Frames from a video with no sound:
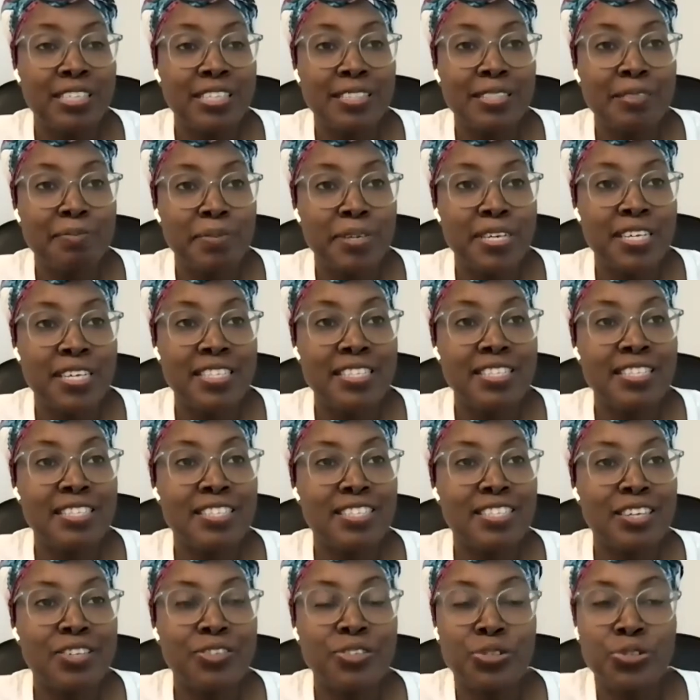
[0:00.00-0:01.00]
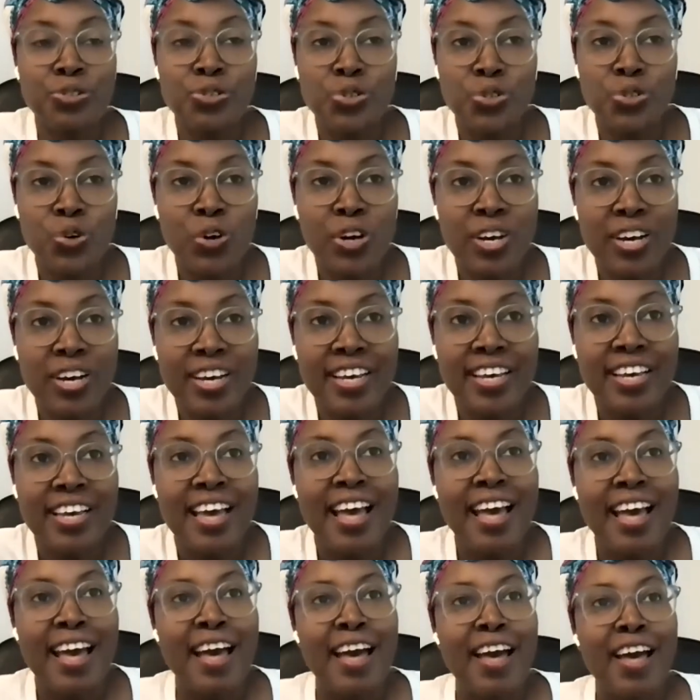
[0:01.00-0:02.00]
has been such a joy.
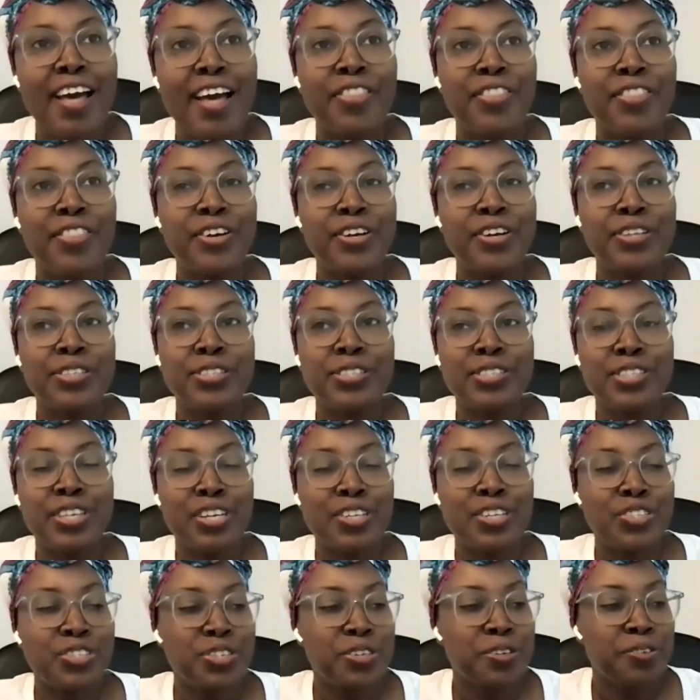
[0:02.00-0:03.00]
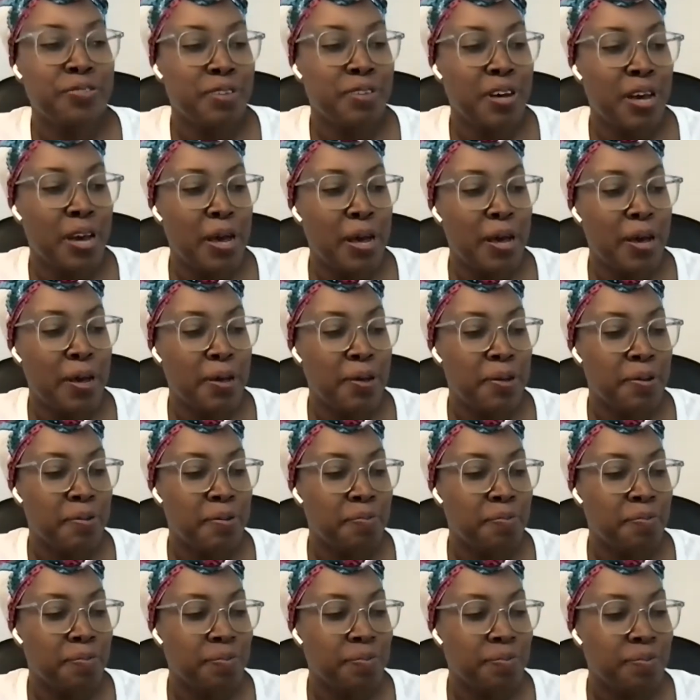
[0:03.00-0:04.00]
There's such a,
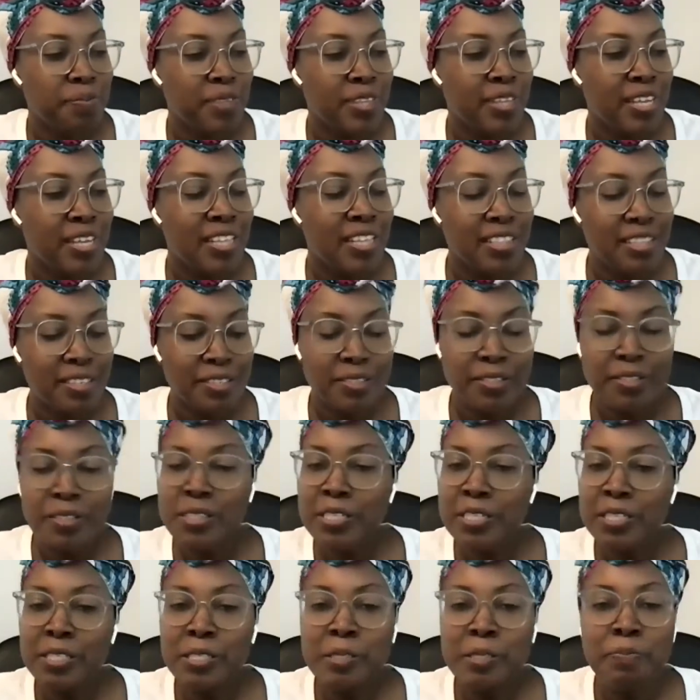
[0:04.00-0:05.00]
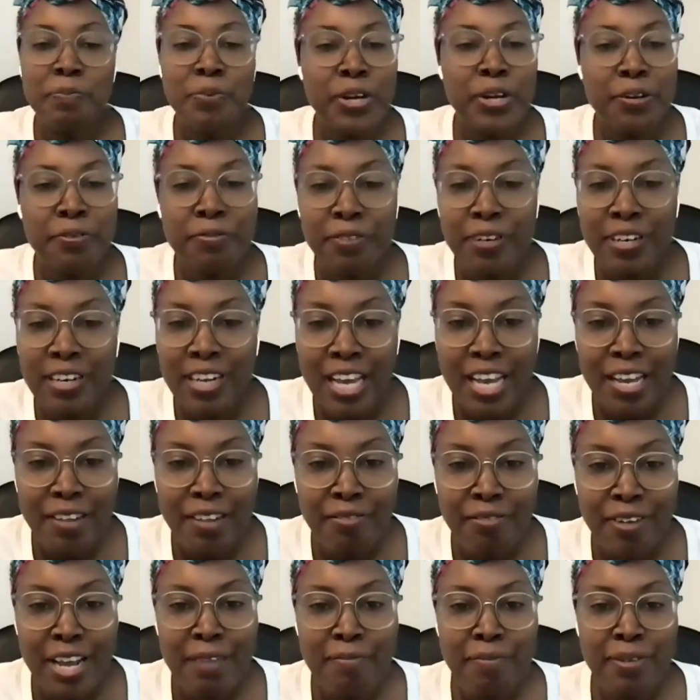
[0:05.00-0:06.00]
um, there's this, the spirit for life,
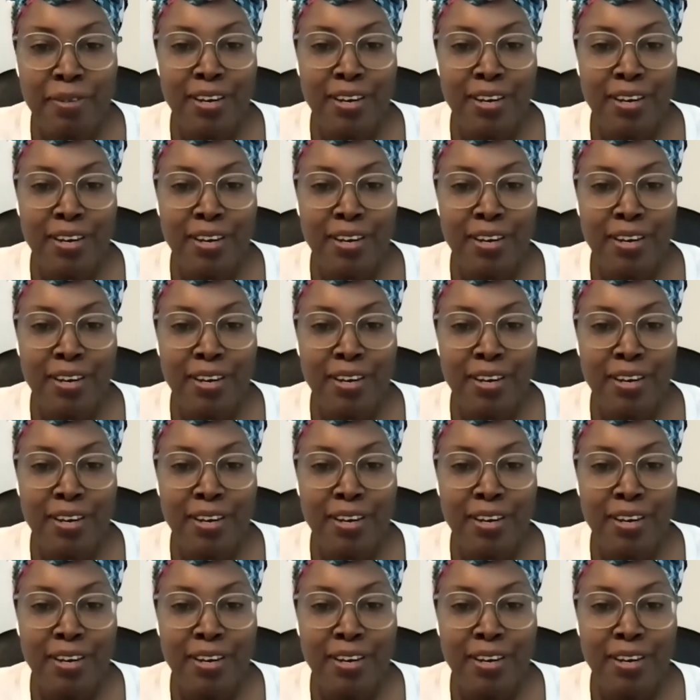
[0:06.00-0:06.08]
right?